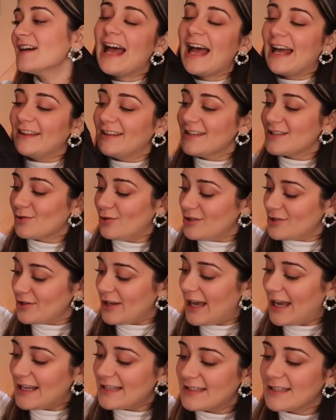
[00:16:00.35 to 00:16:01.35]
And this also
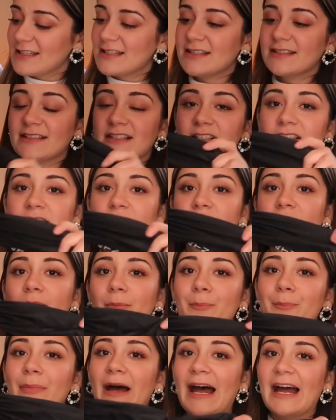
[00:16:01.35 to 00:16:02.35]
has this little
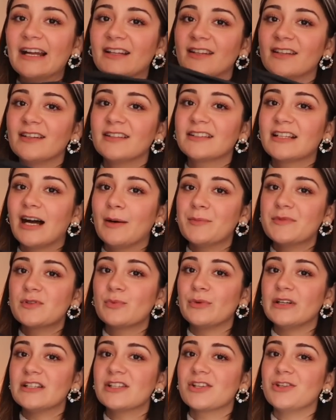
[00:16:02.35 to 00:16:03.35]
bag that it comes
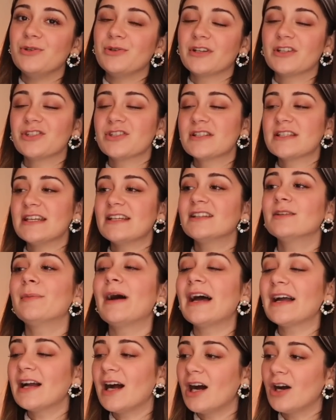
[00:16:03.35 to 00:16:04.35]
with. So you can just take the
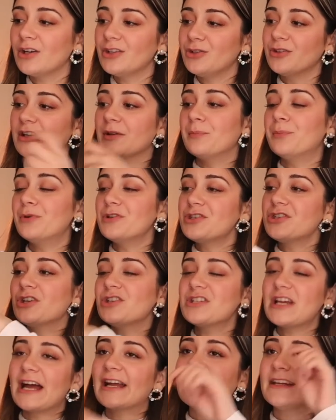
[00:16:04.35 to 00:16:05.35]
bag out, you can put your
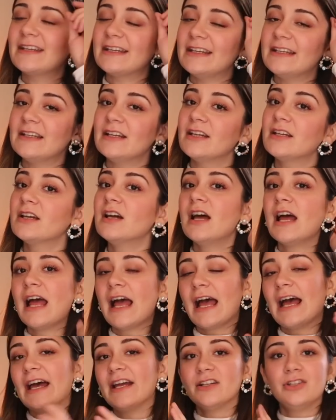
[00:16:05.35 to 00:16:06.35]
jacket in it
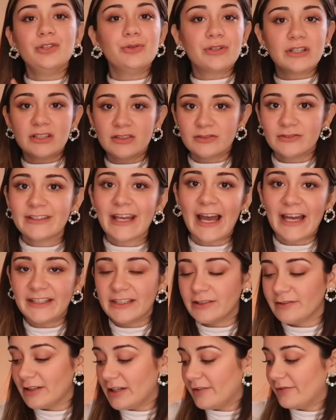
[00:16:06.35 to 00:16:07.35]
and you can carry
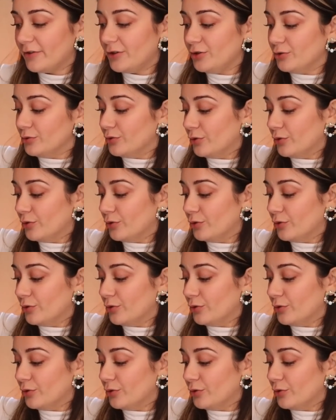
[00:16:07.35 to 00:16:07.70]
it wherever you